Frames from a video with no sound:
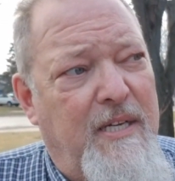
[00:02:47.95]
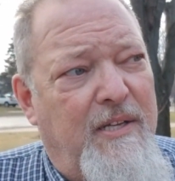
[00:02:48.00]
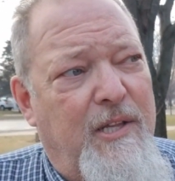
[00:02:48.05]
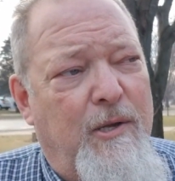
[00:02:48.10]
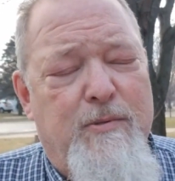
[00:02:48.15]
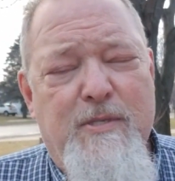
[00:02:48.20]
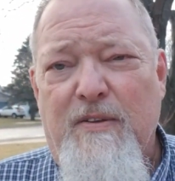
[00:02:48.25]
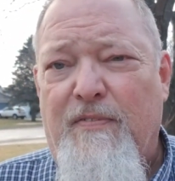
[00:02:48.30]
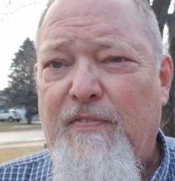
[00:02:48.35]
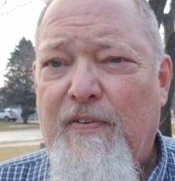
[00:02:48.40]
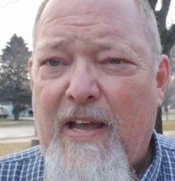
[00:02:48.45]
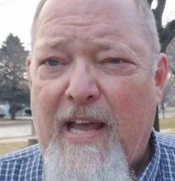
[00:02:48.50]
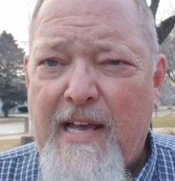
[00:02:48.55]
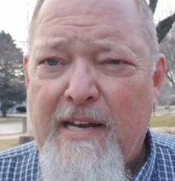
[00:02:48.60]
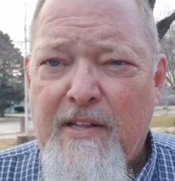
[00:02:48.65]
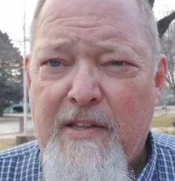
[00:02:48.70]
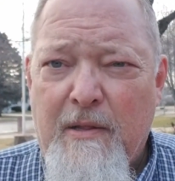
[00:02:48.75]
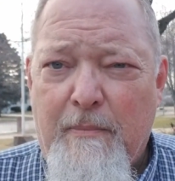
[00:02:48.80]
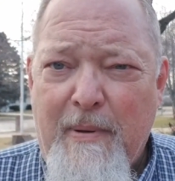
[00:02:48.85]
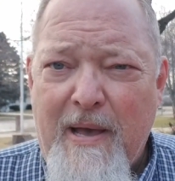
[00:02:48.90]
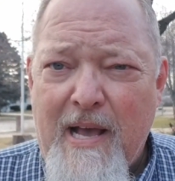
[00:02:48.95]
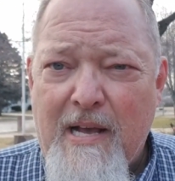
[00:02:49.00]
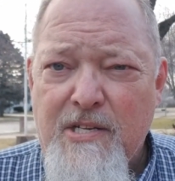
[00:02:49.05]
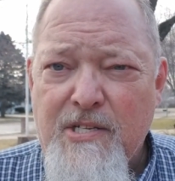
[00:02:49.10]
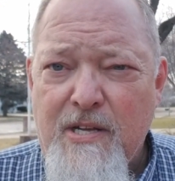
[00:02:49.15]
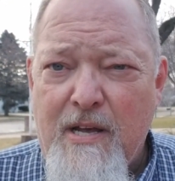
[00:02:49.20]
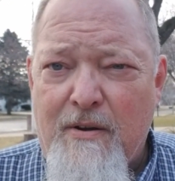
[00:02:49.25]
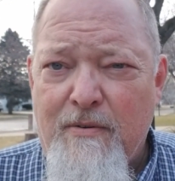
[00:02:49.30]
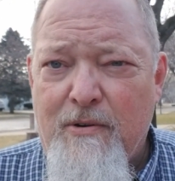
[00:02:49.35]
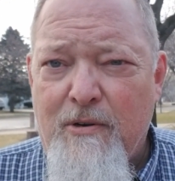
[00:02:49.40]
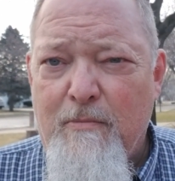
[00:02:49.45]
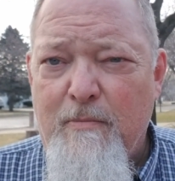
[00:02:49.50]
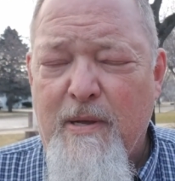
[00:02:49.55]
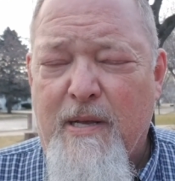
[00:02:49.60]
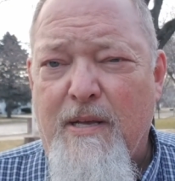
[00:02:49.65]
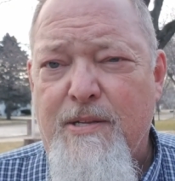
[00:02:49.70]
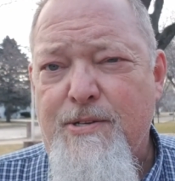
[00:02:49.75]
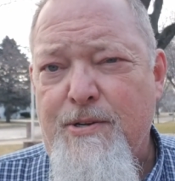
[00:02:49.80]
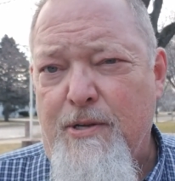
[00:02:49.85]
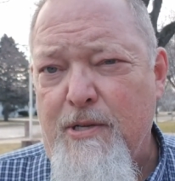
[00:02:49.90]
There was a fan in the back sunroom
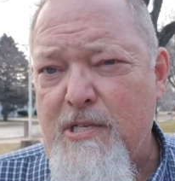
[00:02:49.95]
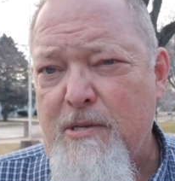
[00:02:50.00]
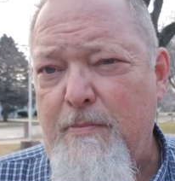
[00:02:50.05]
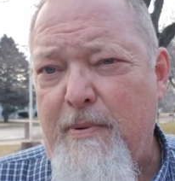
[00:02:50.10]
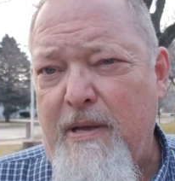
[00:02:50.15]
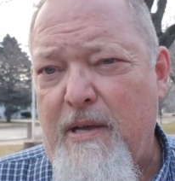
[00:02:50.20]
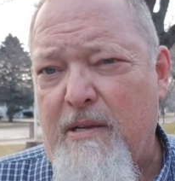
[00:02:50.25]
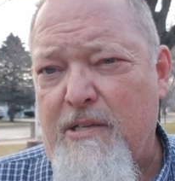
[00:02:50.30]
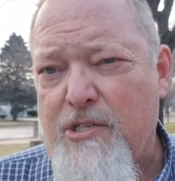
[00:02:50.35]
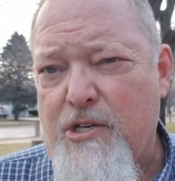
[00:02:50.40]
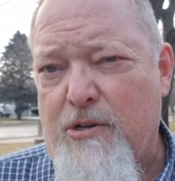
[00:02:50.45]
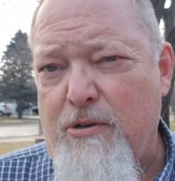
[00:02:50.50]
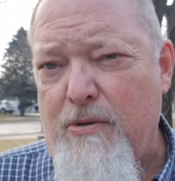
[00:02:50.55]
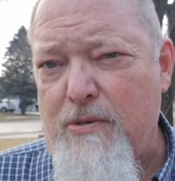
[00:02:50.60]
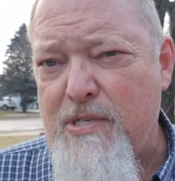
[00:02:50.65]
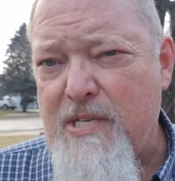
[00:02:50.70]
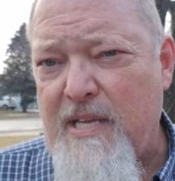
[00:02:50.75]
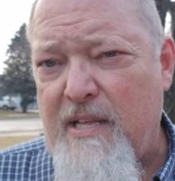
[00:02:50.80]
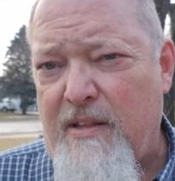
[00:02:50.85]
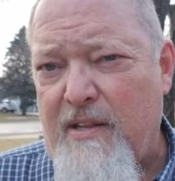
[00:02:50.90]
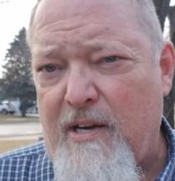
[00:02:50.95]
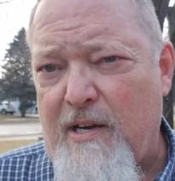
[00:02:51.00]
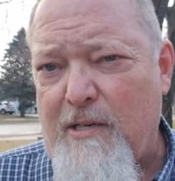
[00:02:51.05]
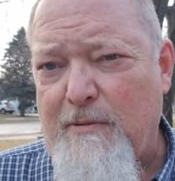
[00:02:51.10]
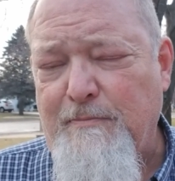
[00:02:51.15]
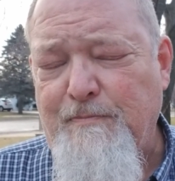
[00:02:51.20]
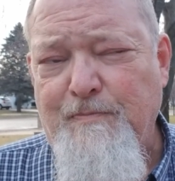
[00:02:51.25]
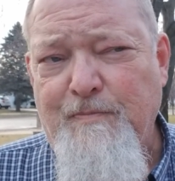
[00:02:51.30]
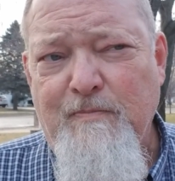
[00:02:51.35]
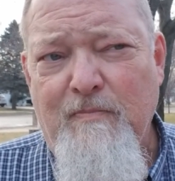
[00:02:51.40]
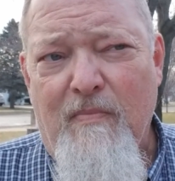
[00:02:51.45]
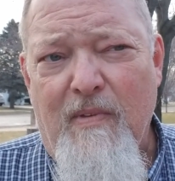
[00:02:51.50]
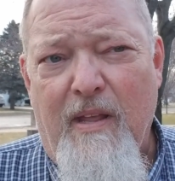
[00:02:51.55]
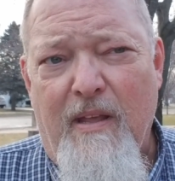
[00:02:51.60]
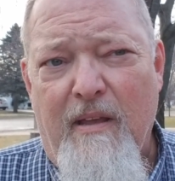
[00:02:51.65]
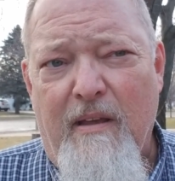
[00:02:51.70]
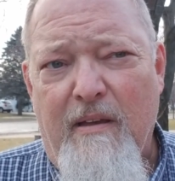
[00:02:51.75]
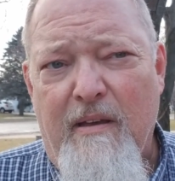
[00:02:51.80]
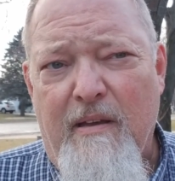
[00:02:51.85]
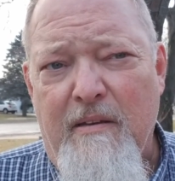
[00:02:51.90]
because there used to be a jacuzzi in there,
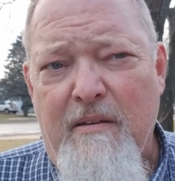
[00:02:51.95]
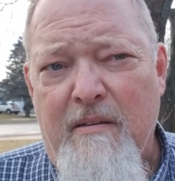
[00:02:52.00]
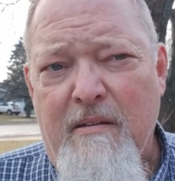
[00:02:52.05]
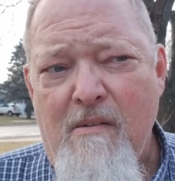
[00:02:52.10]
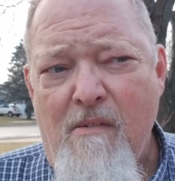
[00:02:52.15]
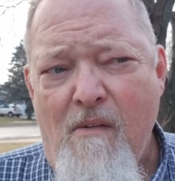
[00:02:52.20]
and